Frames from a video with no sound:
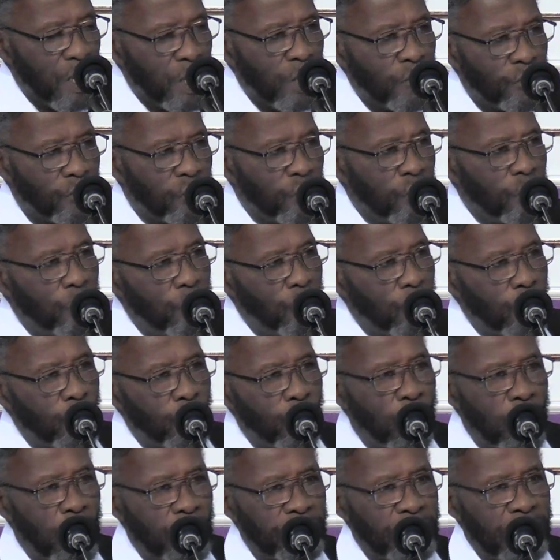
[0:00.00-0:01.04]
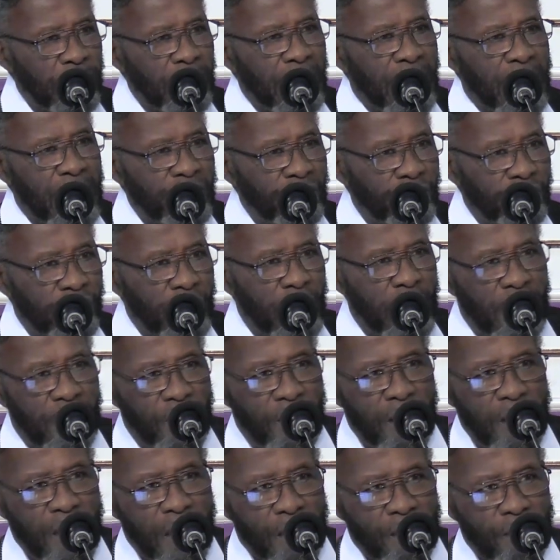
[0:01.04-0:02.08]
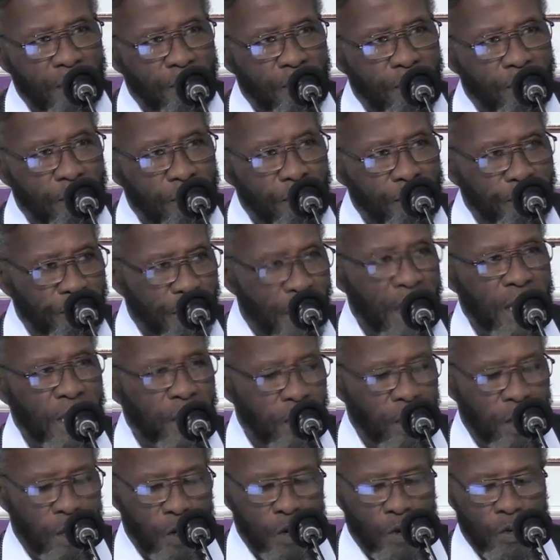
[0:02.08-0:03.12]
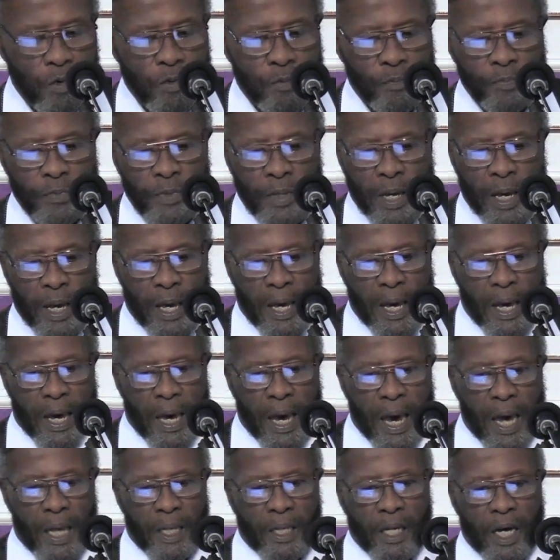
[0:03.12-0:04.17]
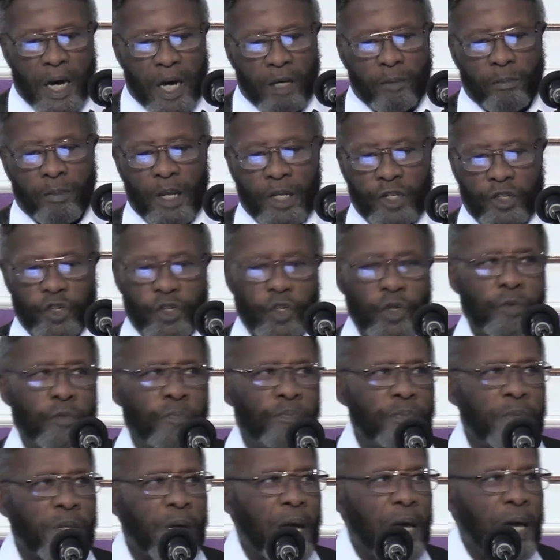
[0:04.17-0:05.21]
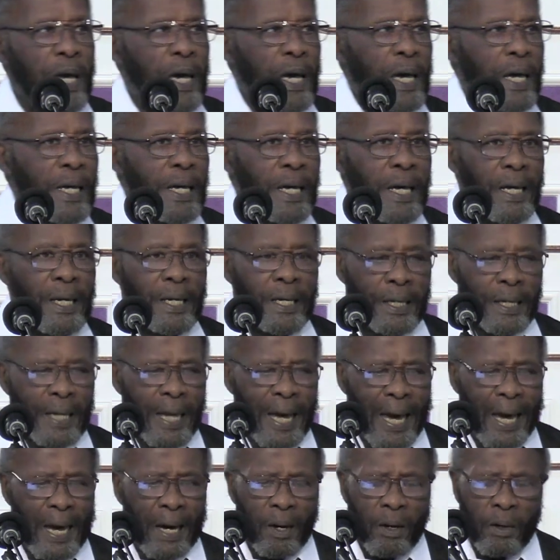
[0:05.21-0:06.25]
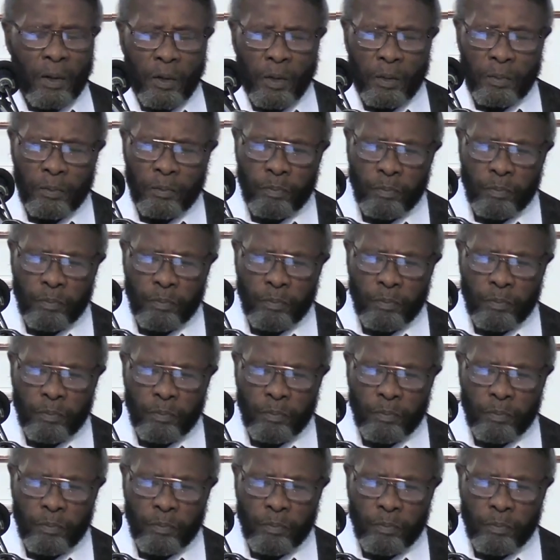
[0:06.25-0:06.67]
she would want that I say thank you and God bless you. Now,